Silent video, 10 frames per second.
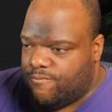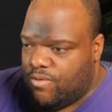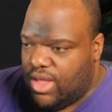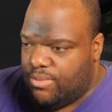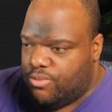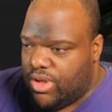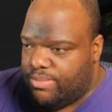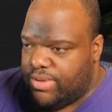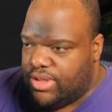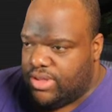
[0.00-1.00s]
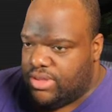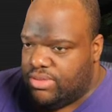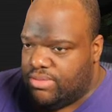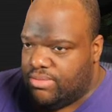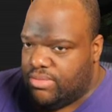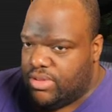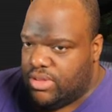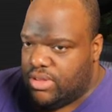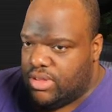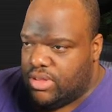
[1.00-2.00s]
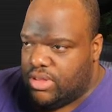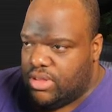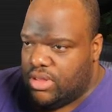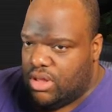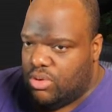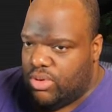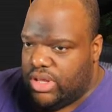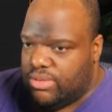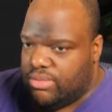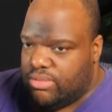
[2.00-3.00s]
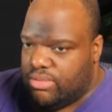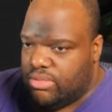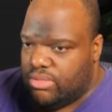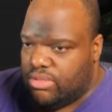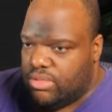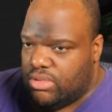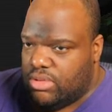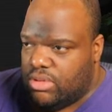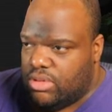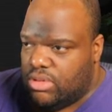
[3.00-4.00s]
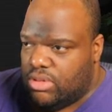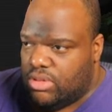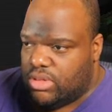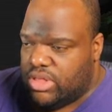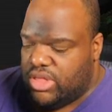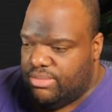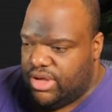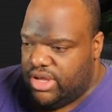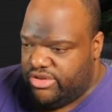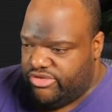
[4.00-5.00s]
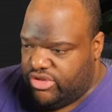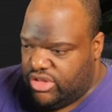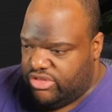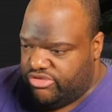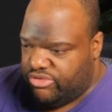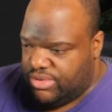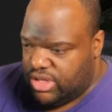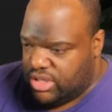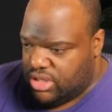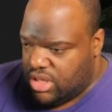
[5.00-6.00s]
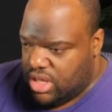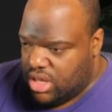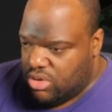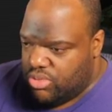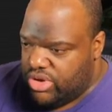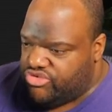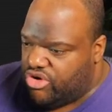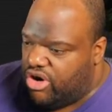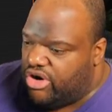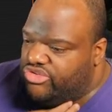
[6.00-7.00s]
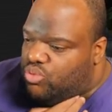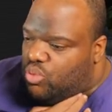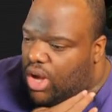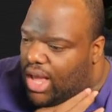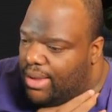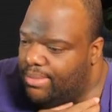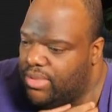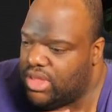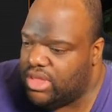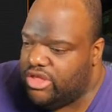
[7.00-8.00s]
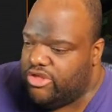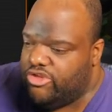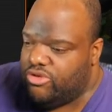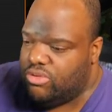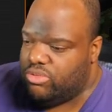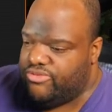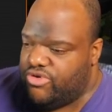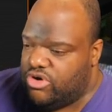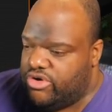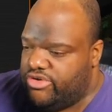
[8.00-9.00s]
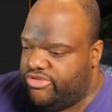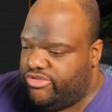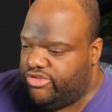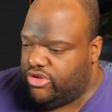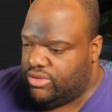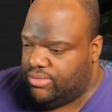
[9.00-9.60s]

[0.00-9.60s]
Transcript: Swap weapon. Oh, wait. Key binding, yeah, that should be it. Recharge, swap, reverse.